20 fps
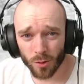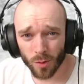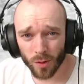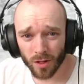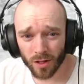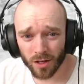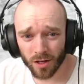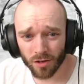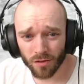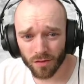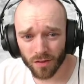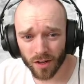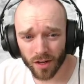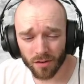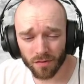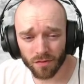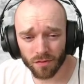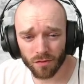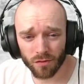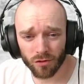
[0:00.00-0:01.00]
Quality of
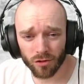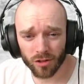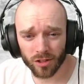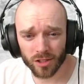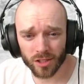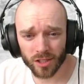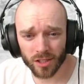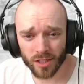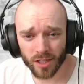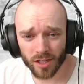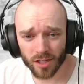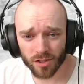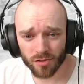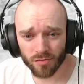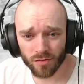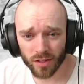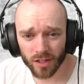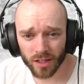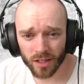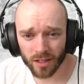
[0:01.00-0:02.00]
life, Royal
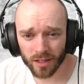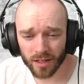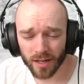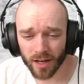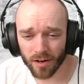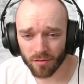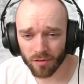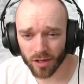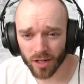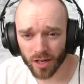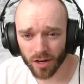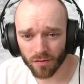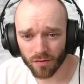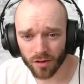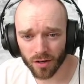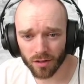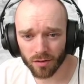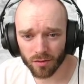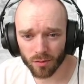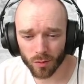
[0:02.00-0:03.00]
Engineers, regular and
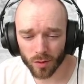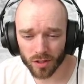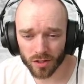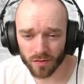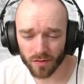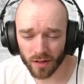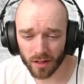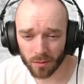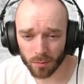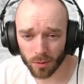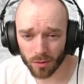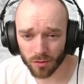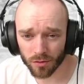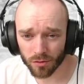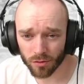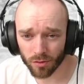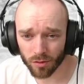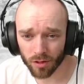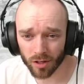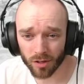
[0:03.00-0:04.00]
recovery, the ones available
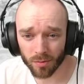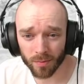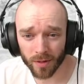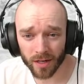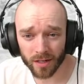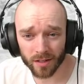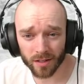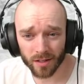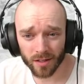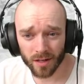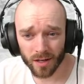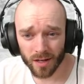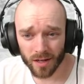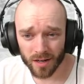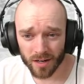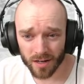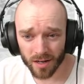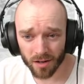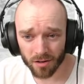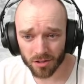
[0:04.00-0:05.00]
through the commander,
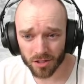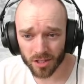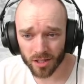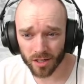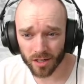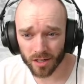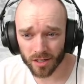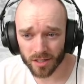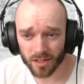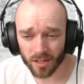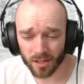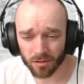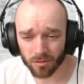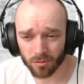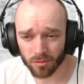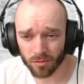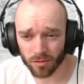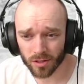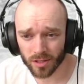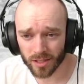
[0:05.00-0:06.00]
now share a
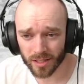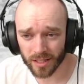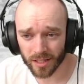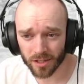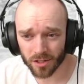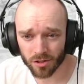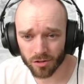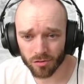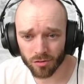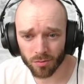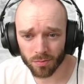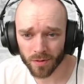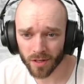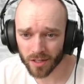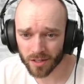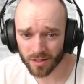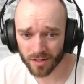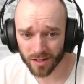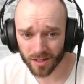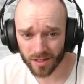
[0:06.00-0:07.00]
single selection group.
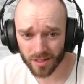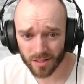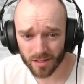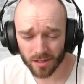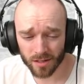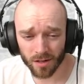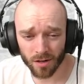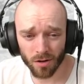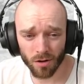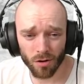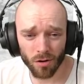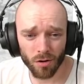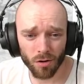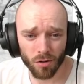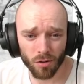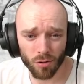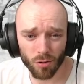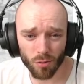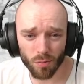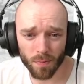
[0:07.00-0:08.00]
That's nice.
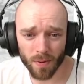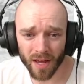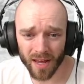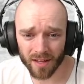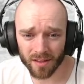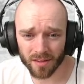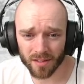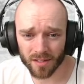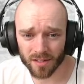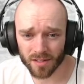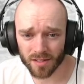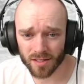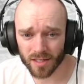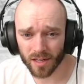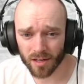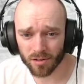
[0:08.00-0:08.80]
All Panthers now